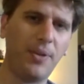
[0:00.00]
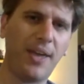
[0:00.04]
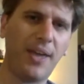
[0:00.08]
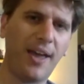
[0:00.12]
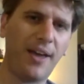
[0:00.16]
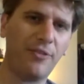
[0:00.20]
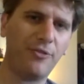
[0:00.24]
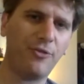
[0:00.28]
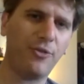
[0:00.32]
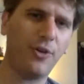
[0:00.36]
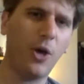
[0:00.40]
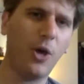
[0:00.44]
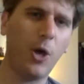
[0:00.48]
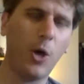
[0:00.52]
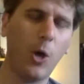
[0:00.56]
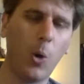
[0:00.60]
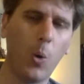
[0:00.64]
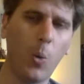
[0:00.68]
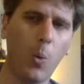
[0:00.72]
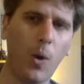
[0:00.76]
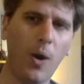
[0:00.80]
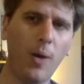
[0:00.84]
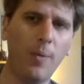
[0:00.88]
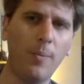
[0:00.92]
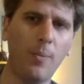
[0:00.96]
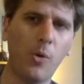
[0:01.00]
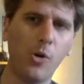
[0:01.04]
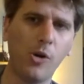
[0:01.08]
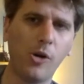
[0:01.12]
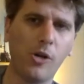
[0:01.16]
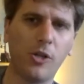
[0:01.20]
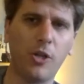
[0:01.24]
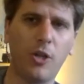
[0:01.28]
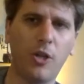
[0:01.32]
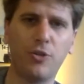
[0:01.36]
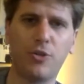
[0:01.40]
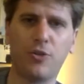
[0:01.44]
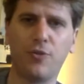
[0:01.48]
to have one more
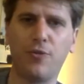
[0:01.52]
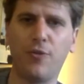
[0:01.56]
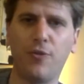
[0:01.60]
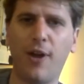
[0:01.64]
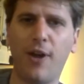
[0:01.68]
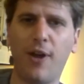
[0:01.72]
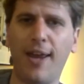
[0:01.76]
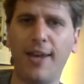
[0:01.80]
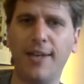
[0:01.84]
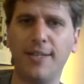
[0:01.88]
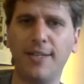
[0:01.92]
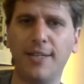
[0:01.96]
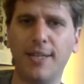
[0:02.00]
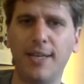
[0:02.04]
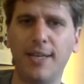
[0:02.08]
close friend.